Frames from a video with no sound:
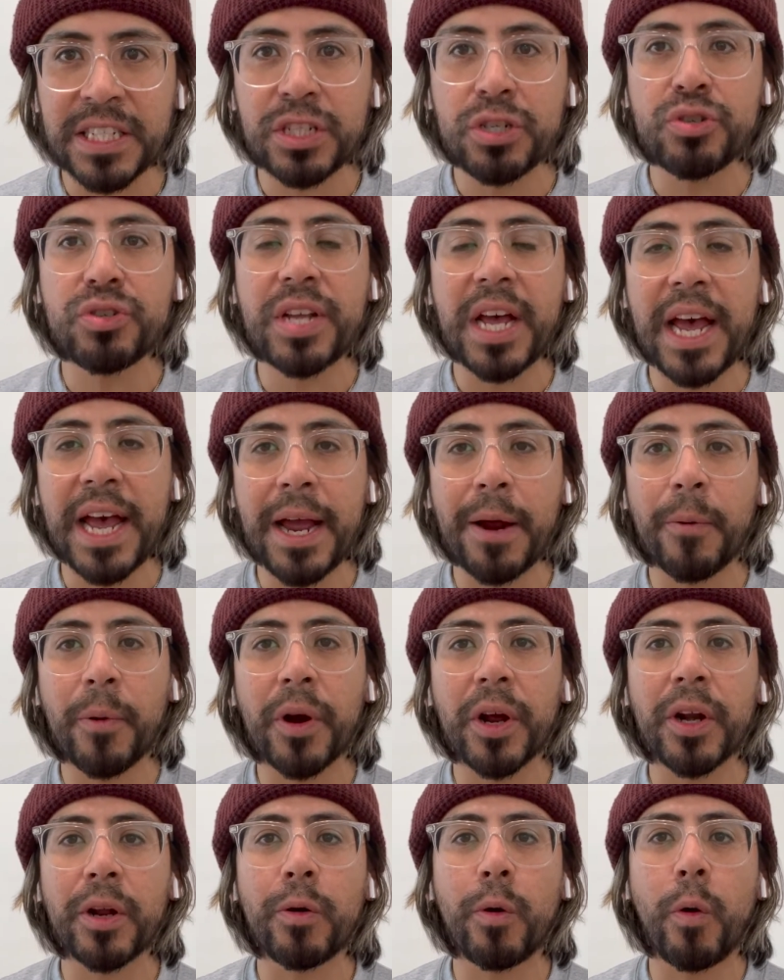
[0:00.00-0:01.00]
Today, we're
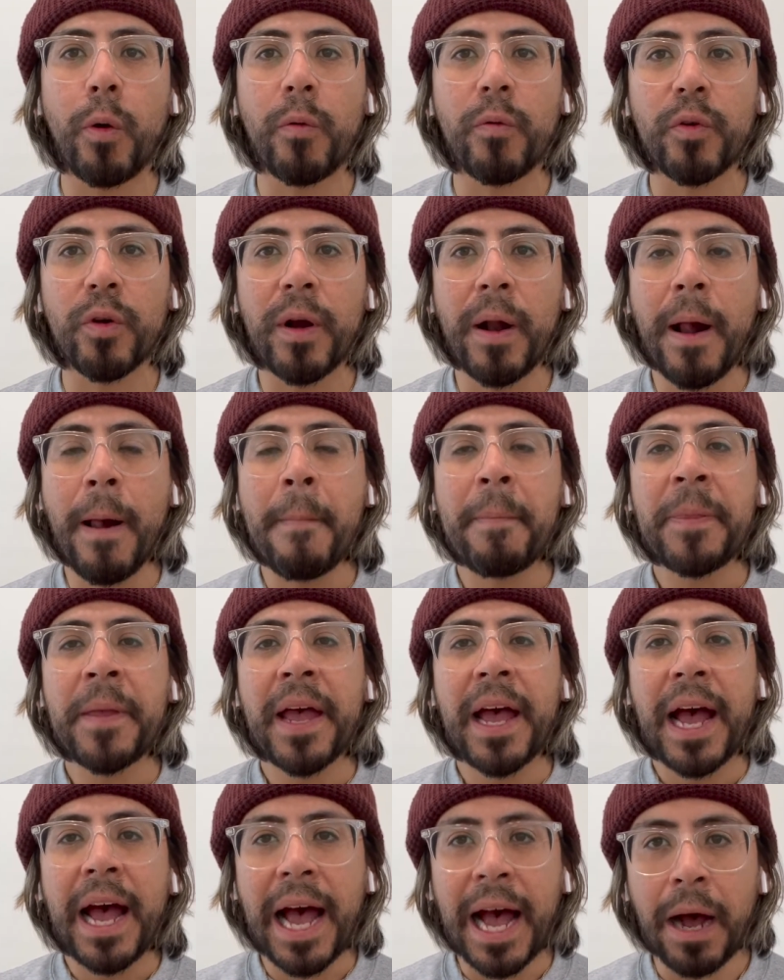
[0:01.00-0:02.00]
going to go over
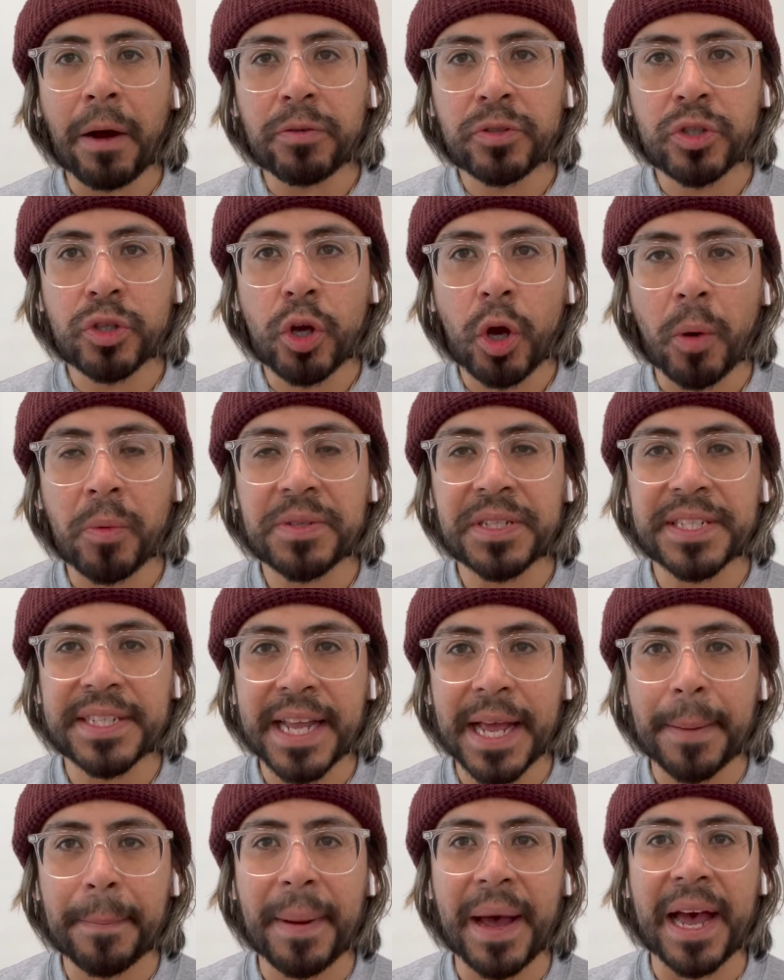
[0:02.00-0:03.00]
how to comb
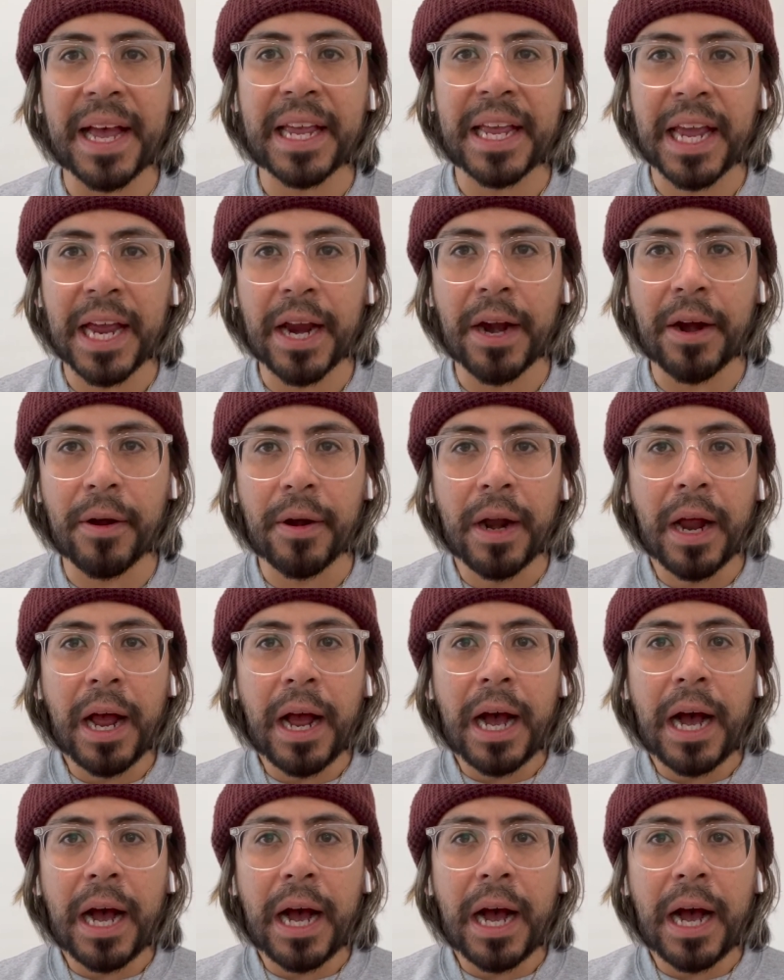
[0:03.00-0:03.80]
slick back hair.